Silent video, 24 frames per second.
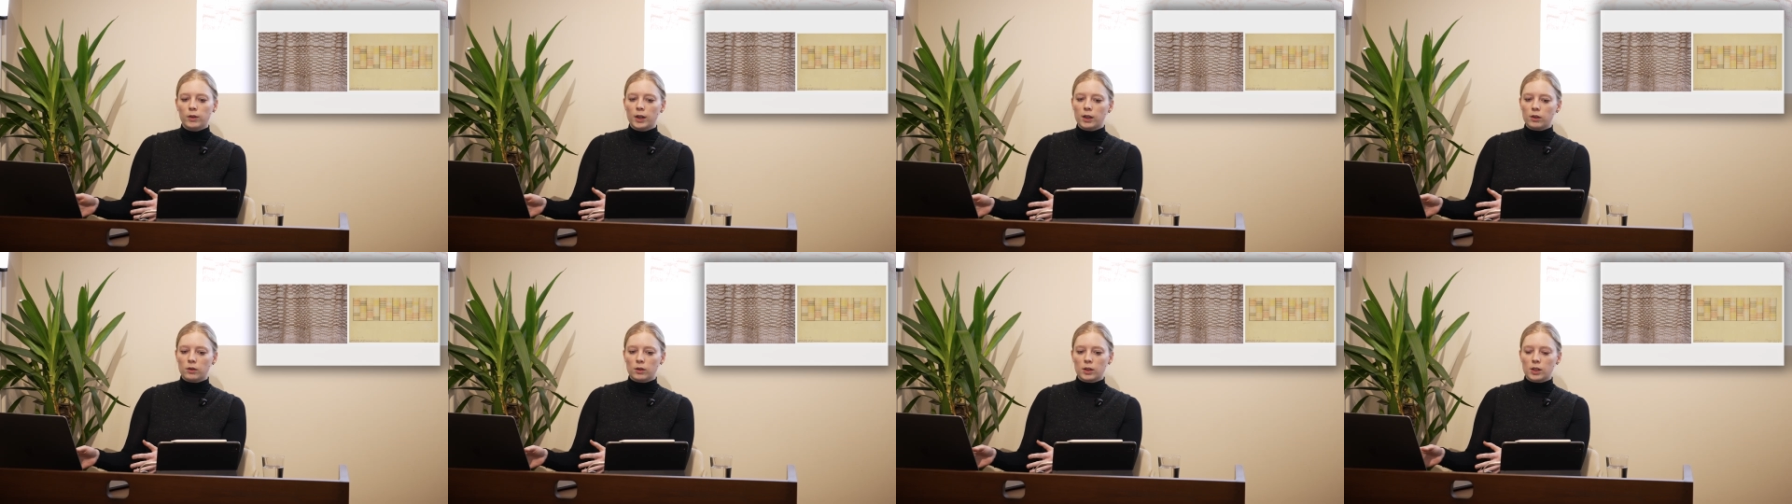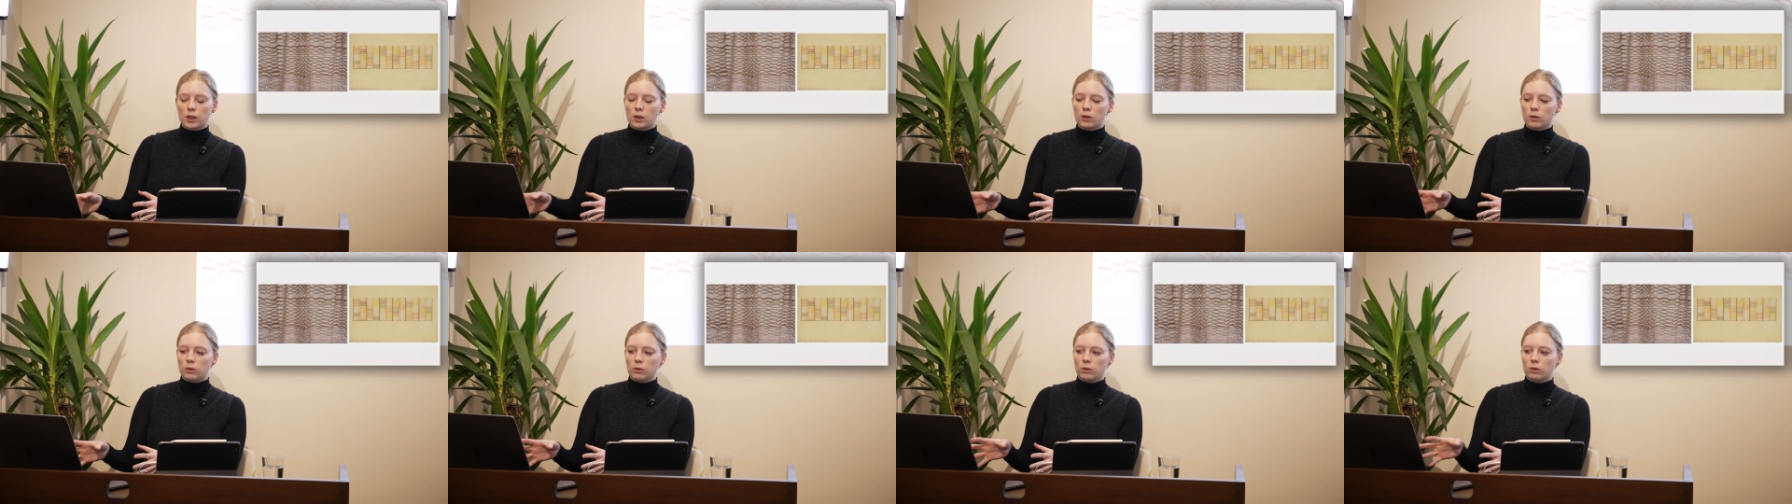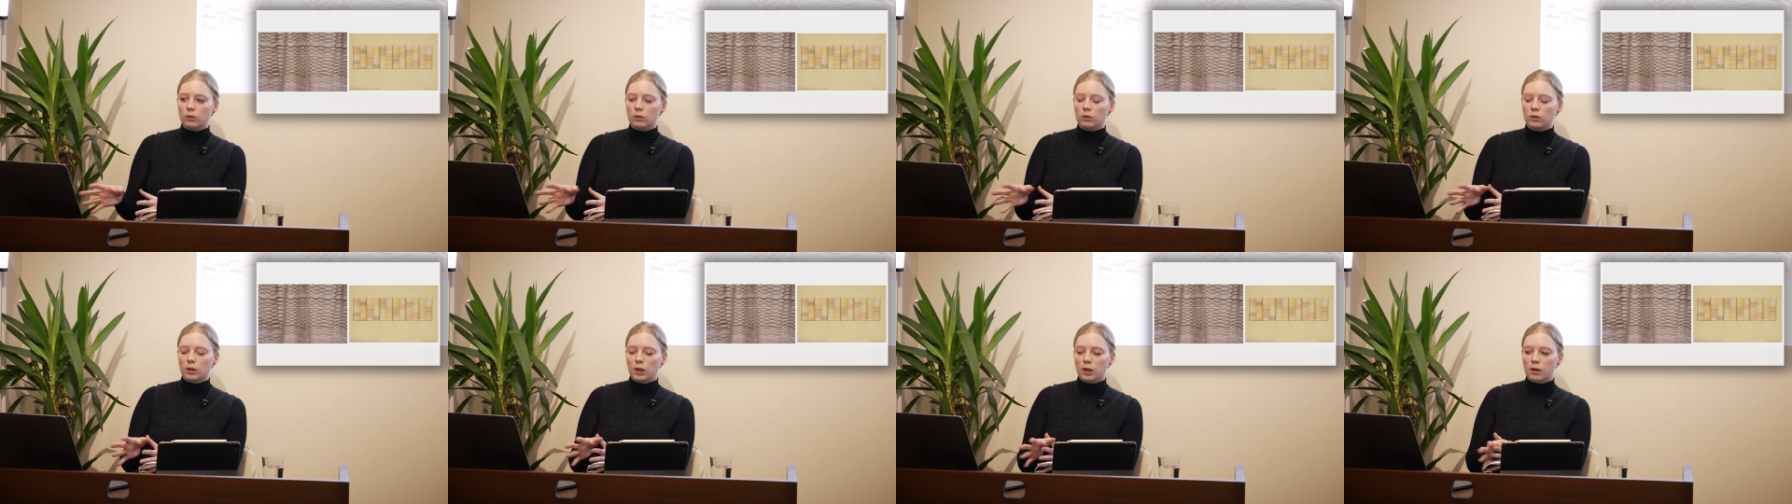out
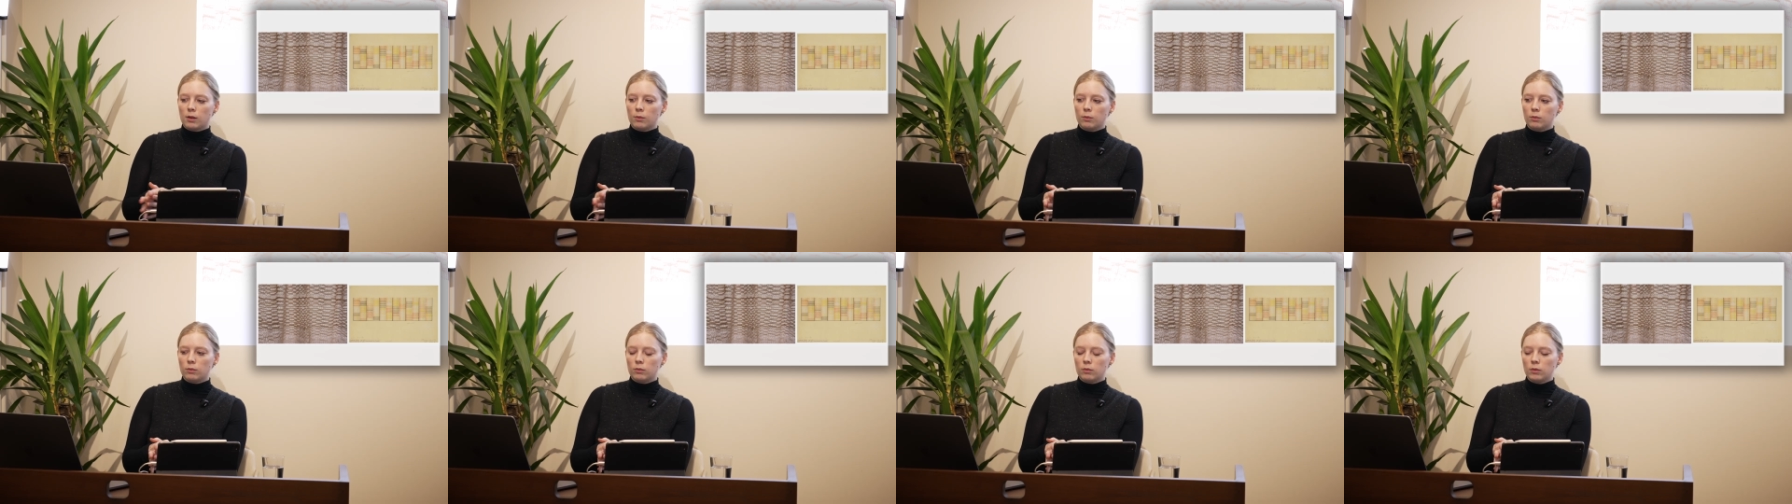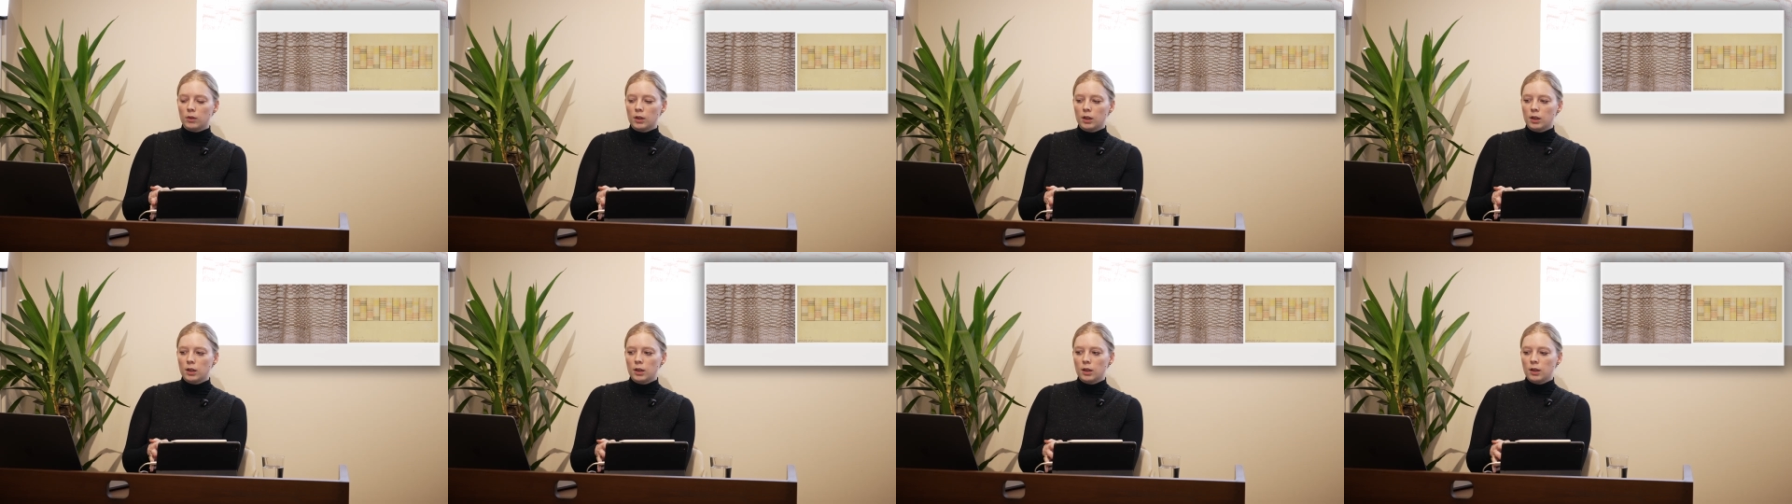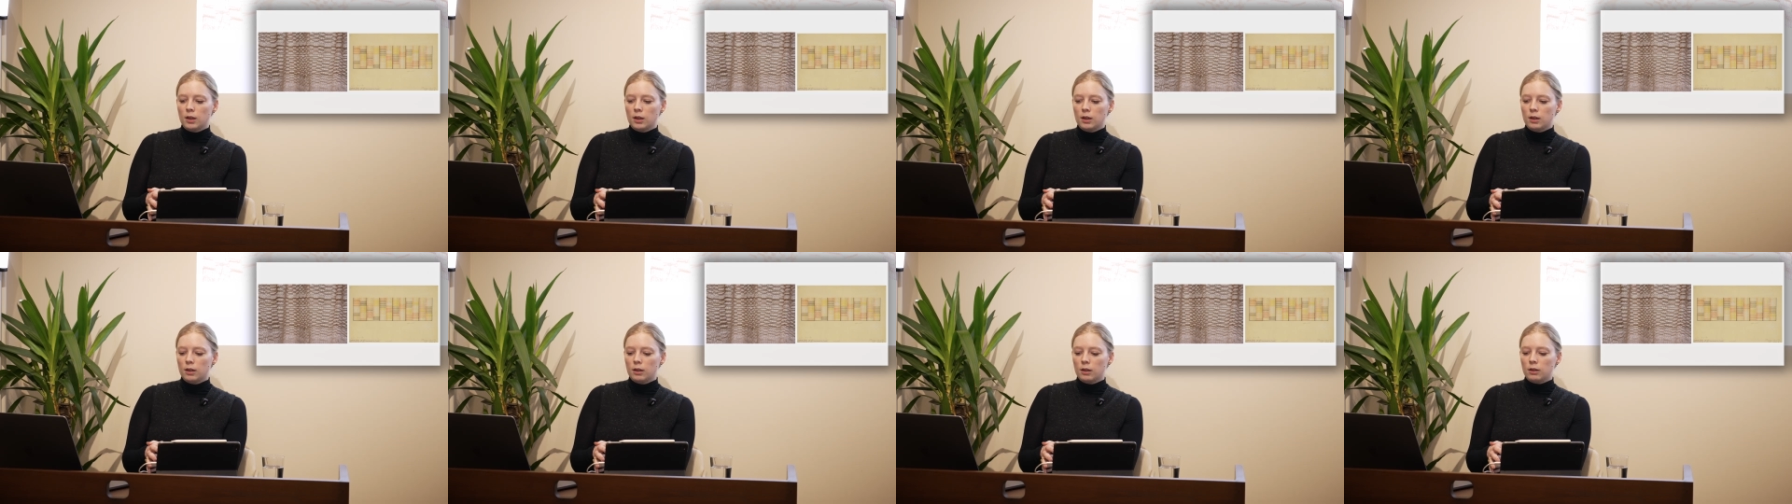to
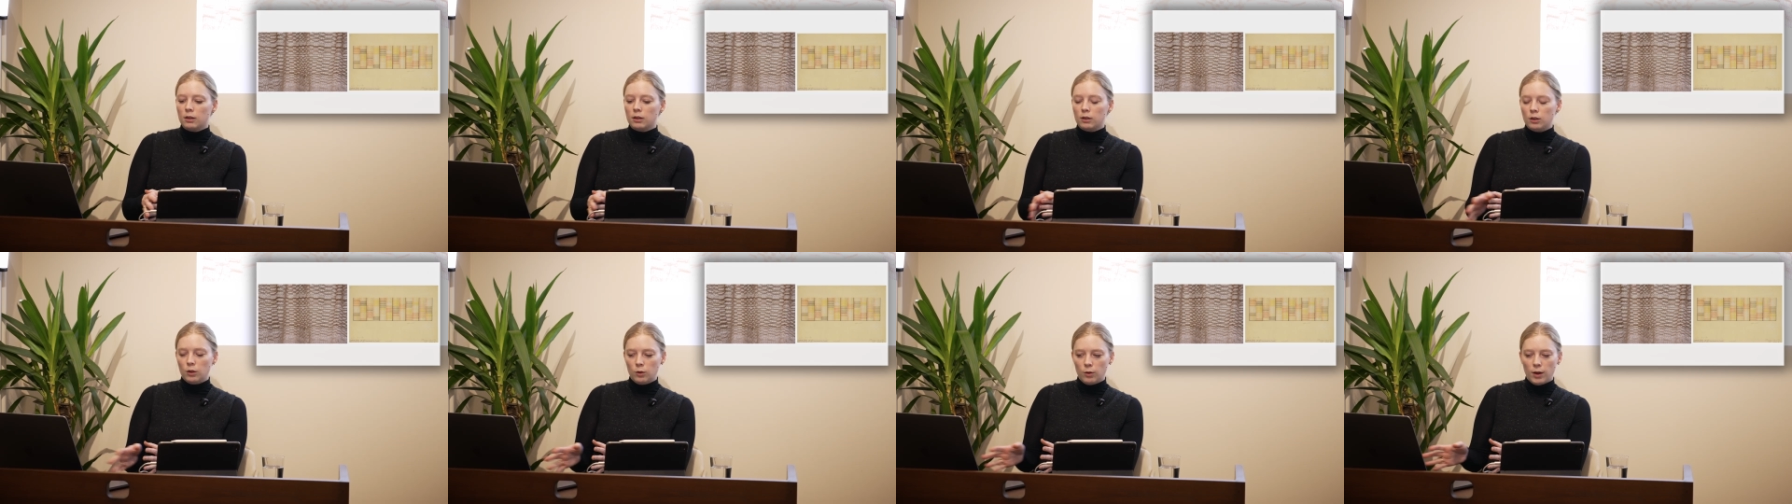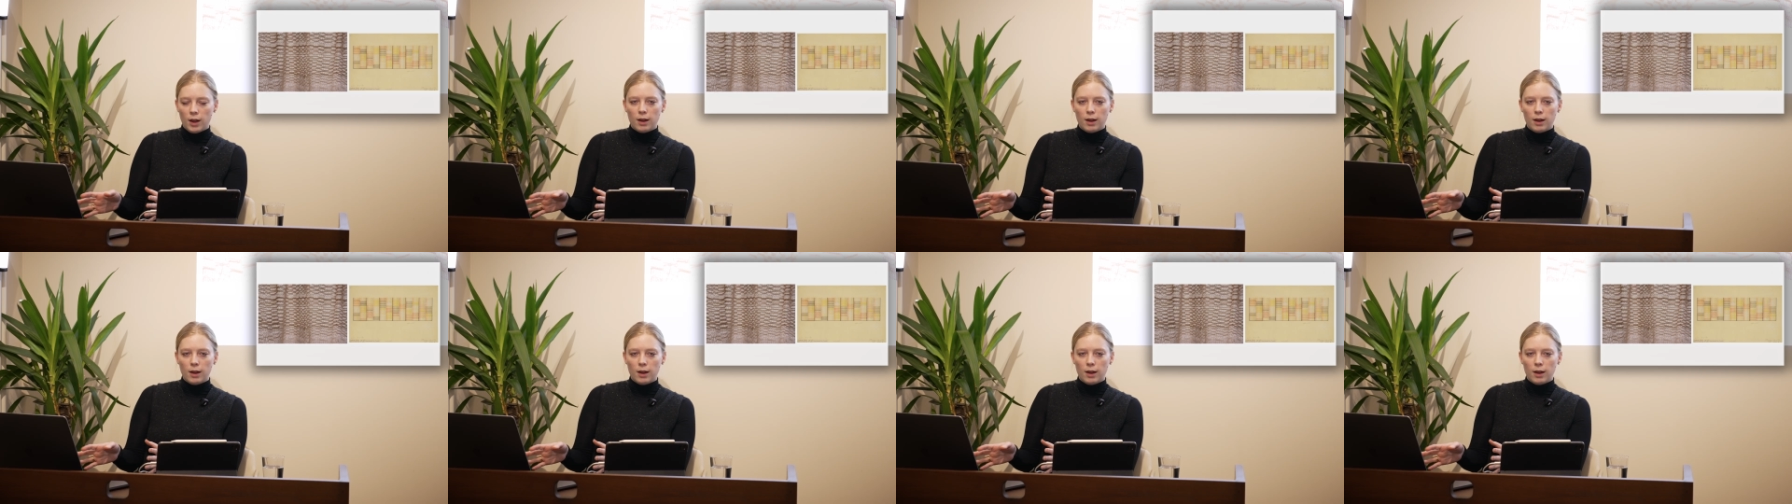New